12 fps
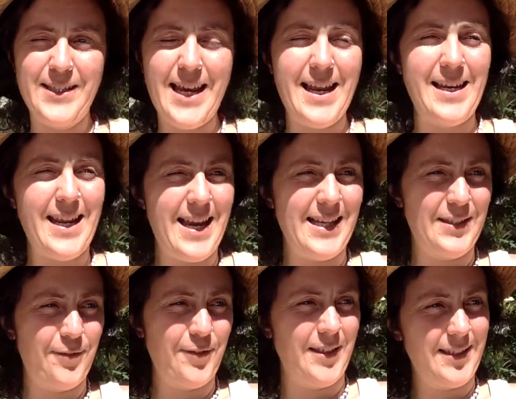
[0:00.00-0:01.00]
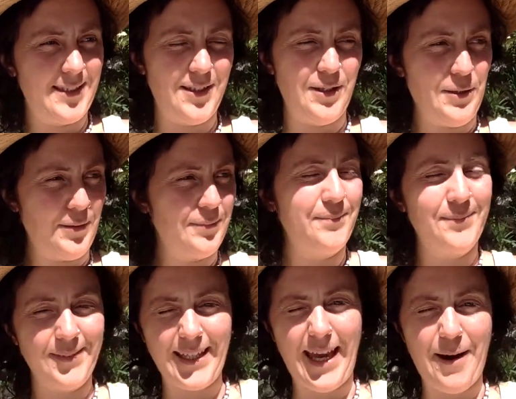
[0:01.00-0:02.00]
10 days for it to
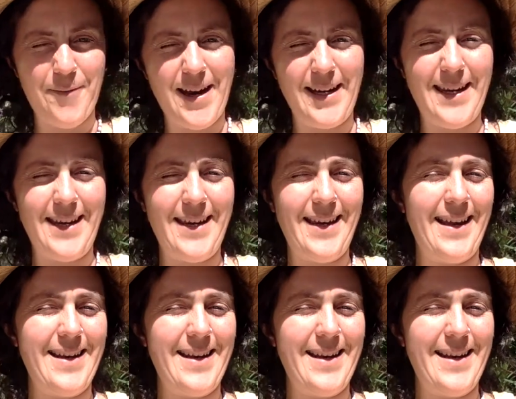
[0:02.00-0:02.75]
get ready,